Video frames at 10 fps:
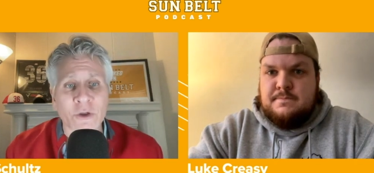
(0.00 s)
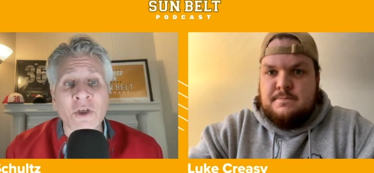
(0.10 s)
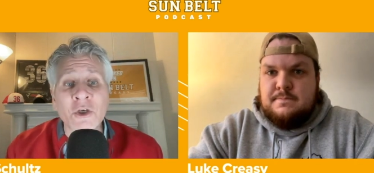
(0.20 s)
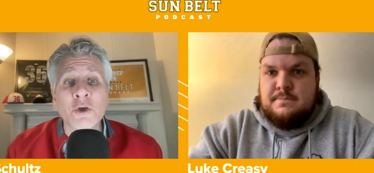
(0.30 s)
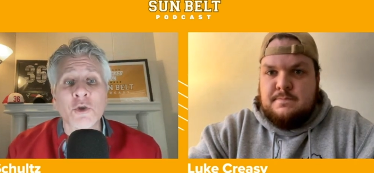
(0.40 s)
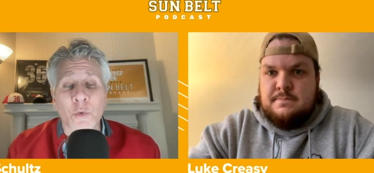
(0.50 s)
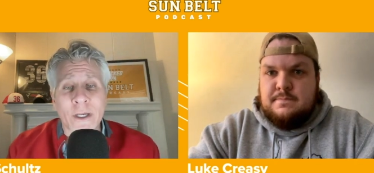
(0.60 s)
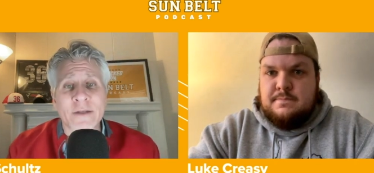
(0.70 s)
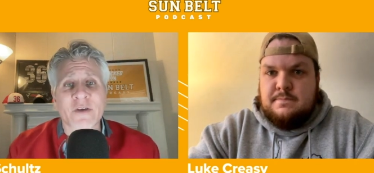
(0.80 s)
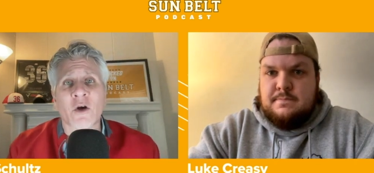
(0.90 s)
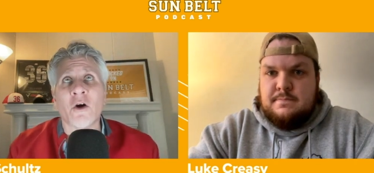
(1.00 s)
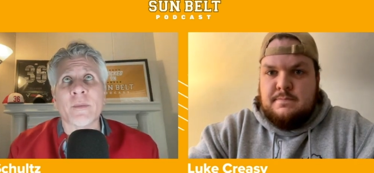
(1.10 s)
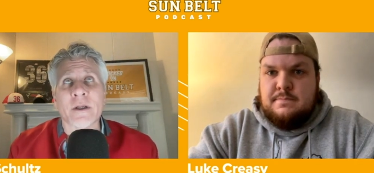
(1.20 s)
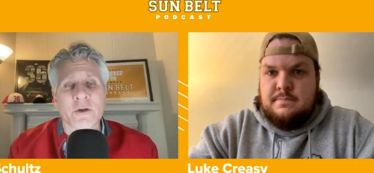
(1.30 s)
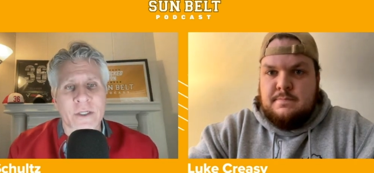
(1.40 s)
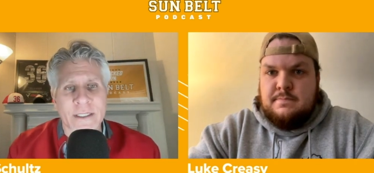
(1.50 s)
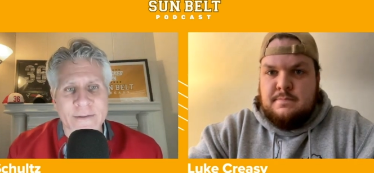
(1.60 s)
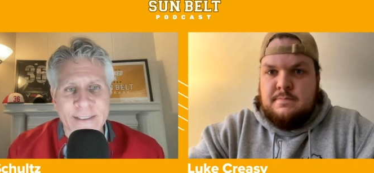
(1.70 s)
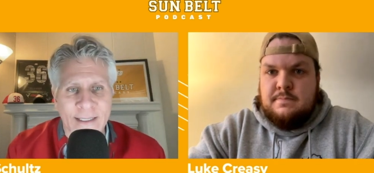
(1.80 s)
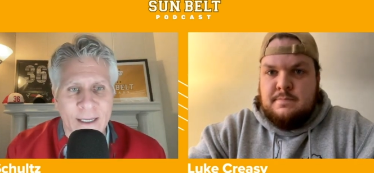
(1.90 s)
Speaker 1: of huge wins at home, including a
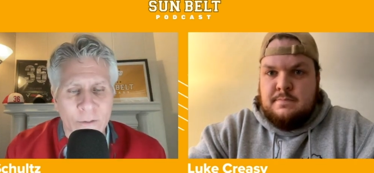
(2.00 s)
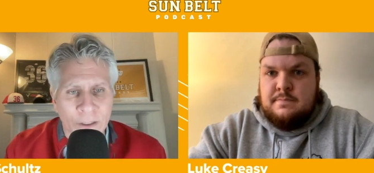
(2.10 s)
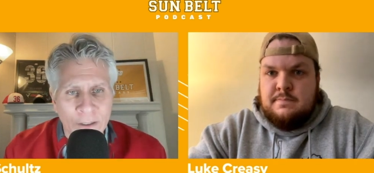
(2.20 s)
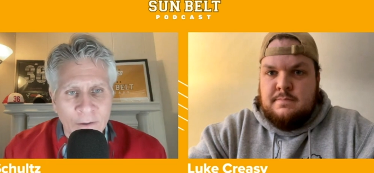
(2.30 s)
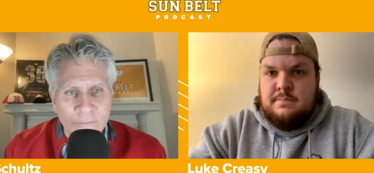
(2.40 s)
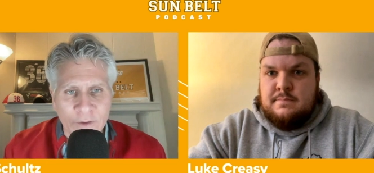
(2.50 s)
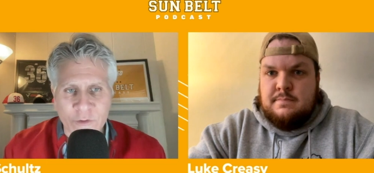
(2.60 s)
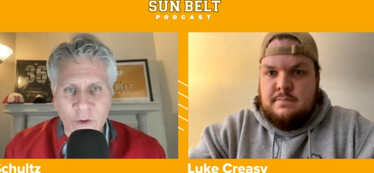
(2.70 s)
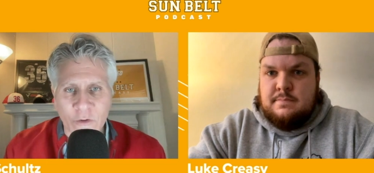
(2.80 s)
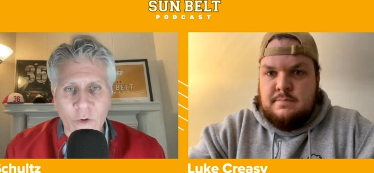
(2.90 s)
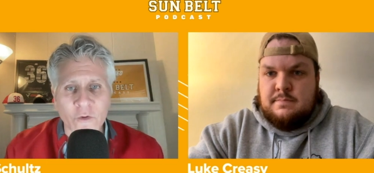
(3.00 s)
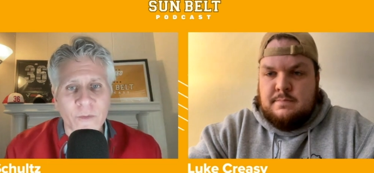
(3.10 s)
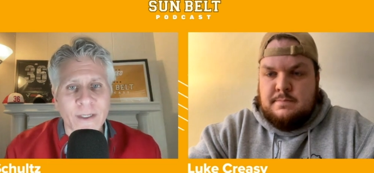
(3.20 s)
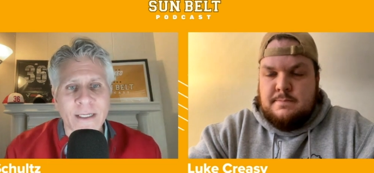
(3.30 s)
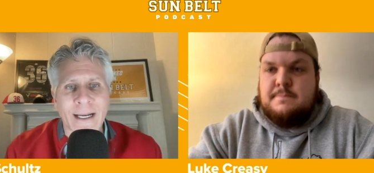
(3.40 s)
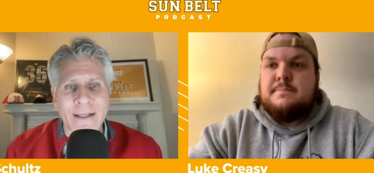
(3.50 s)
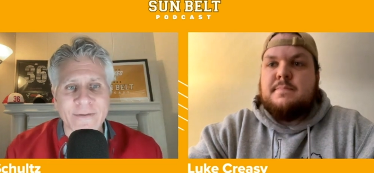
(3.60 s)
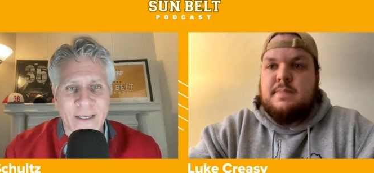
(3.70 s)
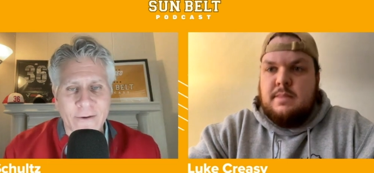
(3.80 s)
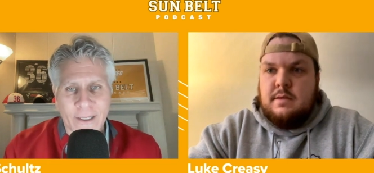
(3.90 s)
sellout victory over Old Dominion on
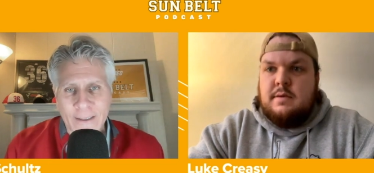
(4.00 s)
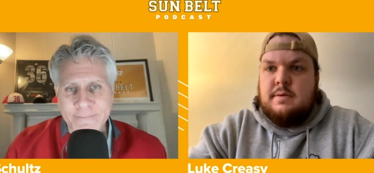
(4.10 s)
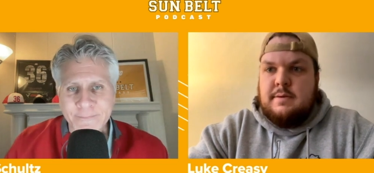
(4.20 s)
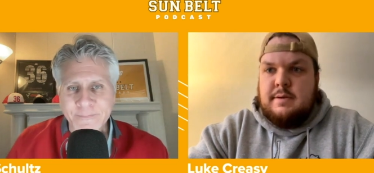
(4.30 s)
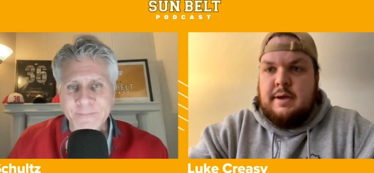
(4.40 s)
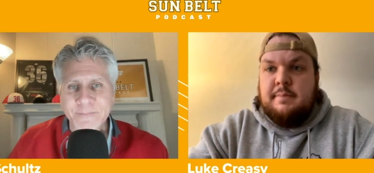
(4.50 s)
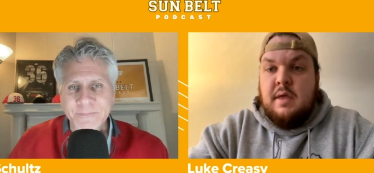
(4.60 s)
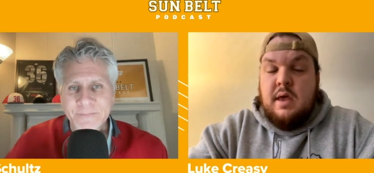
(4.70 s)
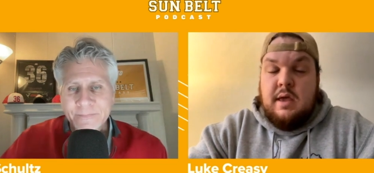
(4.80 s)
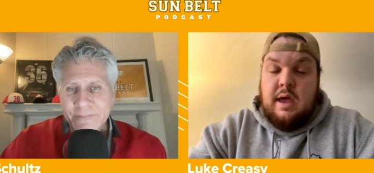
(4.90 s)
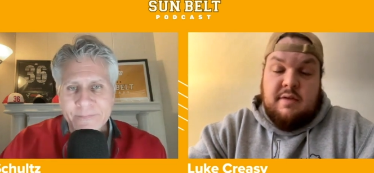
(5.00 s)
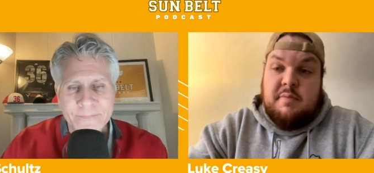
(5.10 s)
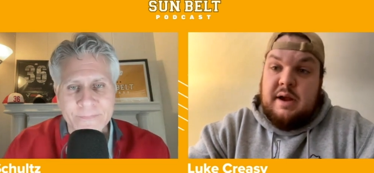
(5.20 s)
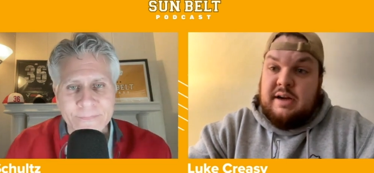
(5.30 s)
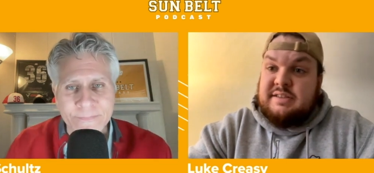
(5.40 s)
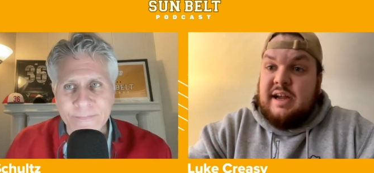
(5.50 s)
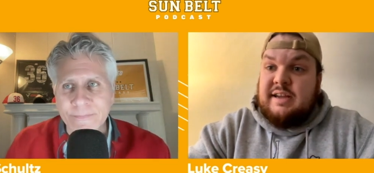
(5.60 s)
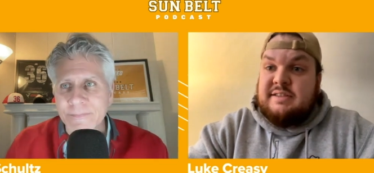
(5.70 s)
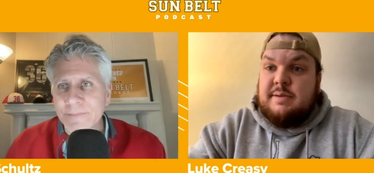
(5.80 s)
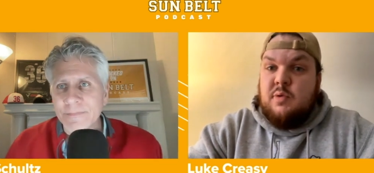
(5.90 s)
Saturday. Yeah, yeah, they've been an
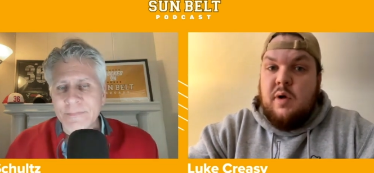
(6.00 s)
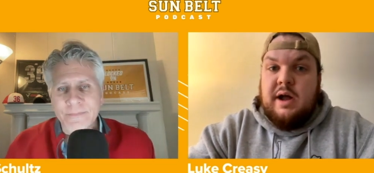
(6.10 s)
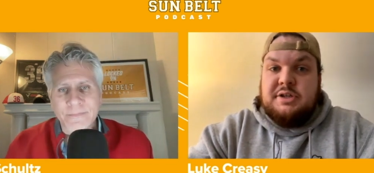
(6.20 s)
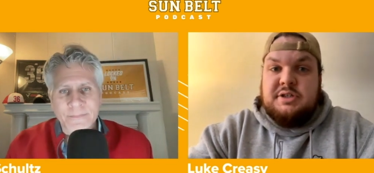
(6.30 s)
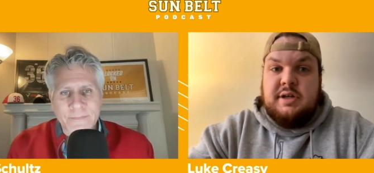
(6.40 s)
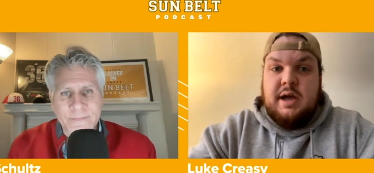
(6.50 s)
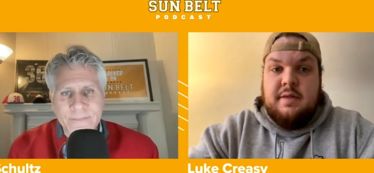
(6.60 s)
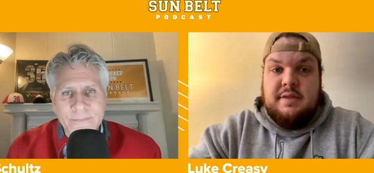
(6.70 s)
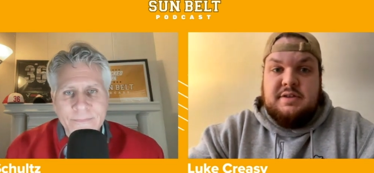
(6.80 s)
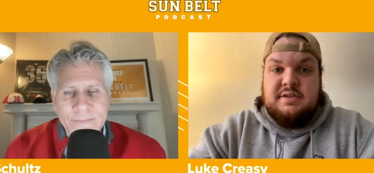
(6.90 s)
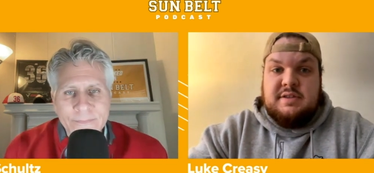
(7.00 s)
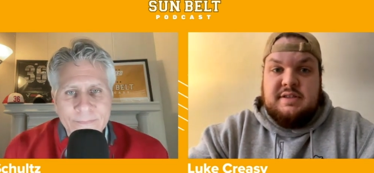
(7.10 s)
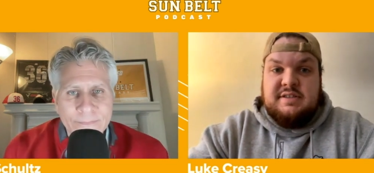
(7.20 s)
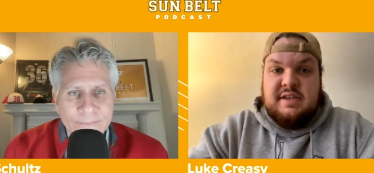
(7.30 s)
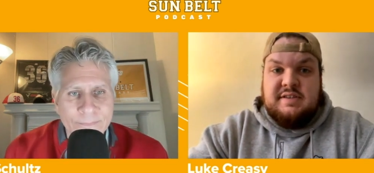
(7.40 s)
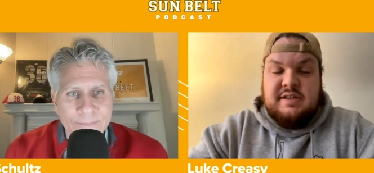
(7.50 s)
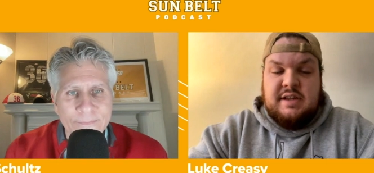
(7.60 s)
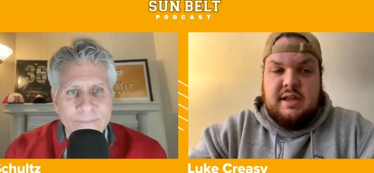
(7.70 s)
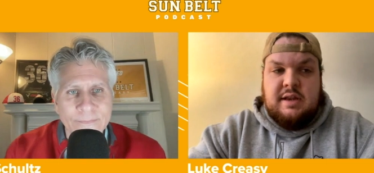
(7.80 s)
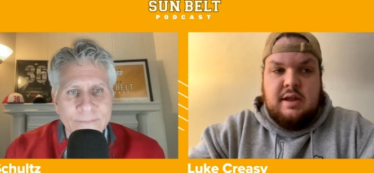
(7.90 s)
exciting team
Speaker 2: to watch uh, this this season,
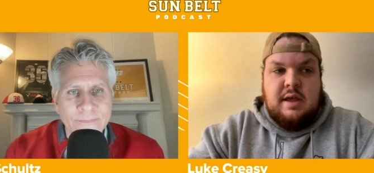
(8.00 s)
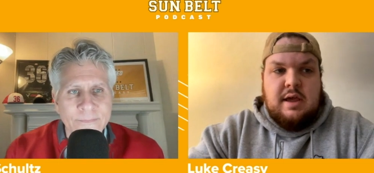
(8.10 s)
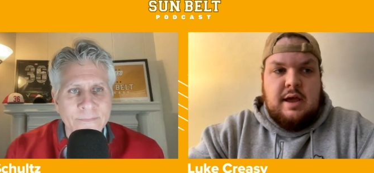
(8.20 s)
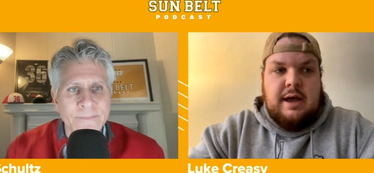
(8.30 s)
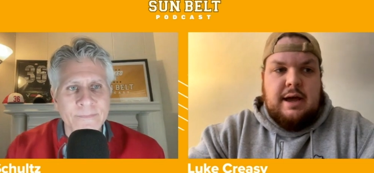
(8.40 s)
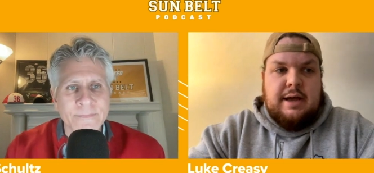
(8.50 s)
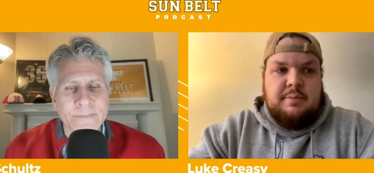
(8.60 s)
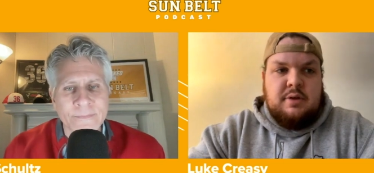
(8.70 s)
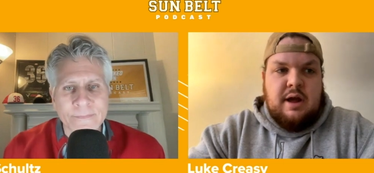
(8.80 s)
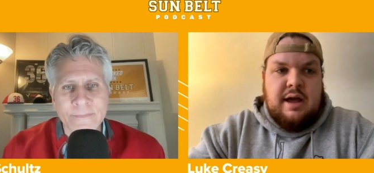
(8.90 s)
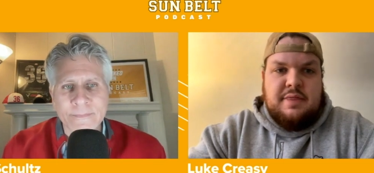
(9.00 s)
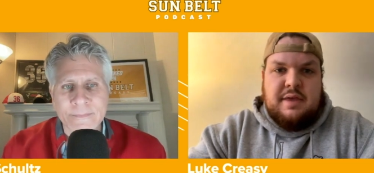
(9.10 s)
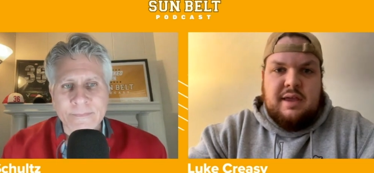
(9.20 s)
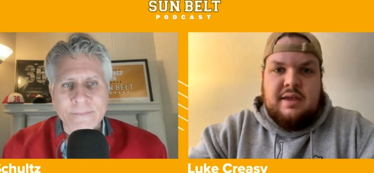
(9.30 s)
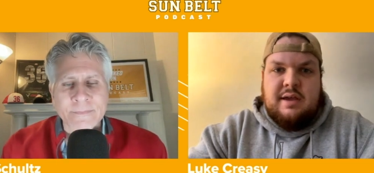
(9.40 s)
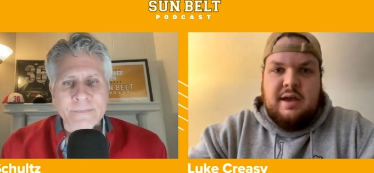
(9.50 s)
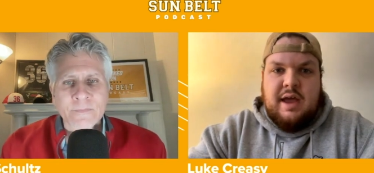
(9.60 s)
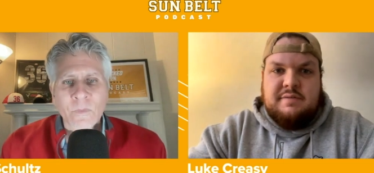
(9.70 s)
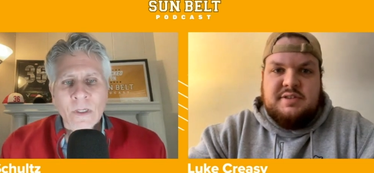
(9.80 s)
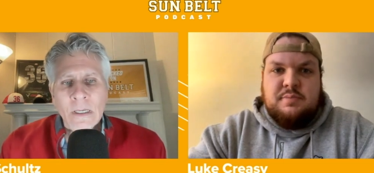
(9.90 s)
and um, you know, I think uh,
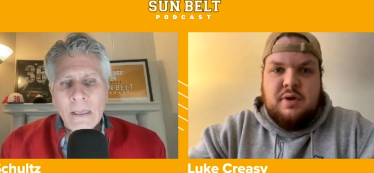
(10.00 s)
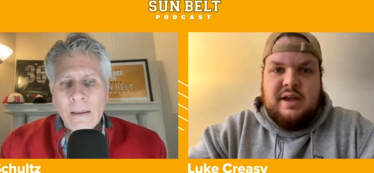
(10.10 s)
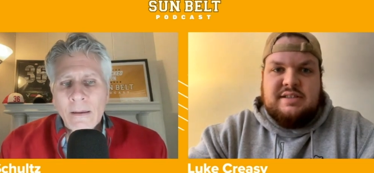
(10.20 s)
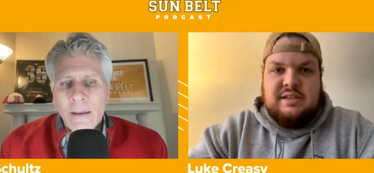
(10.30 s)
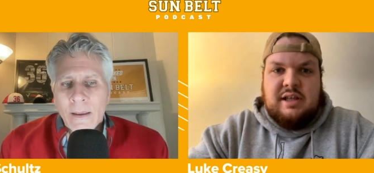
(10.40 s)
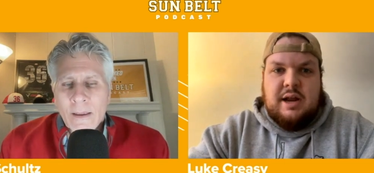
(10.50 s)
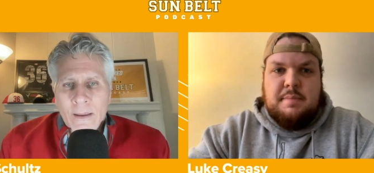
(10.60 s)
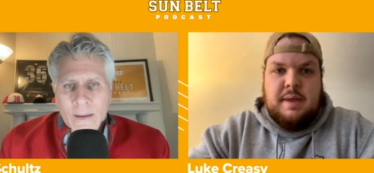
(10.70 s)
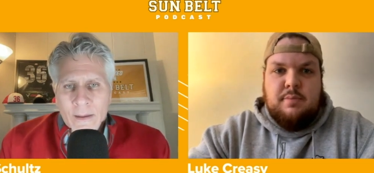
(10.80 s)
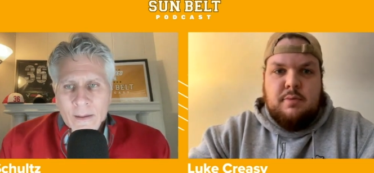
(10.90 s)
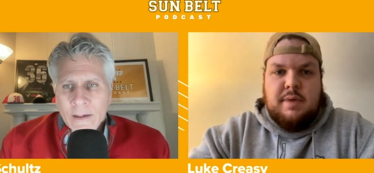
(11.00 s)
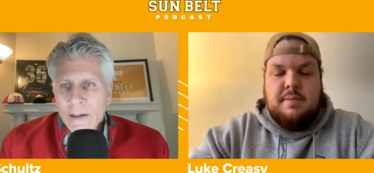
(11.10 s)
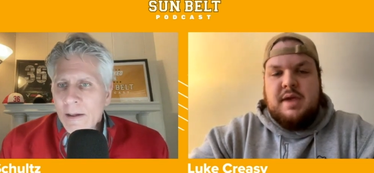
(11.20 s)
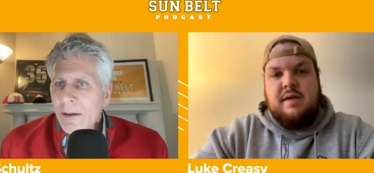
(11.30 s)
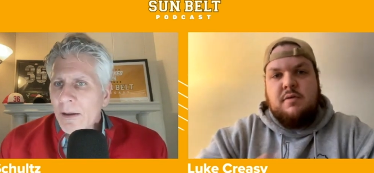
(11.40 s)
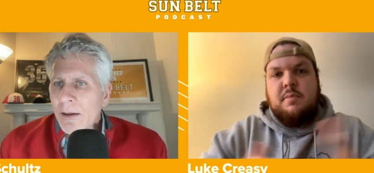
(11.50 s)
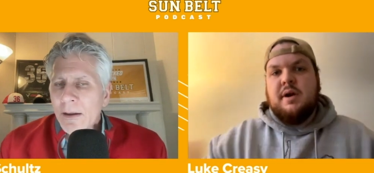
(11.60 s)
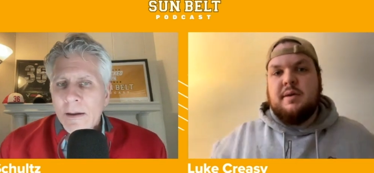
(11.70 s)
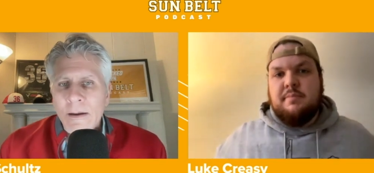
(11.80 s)
have surprised a lot of people, maybe everybody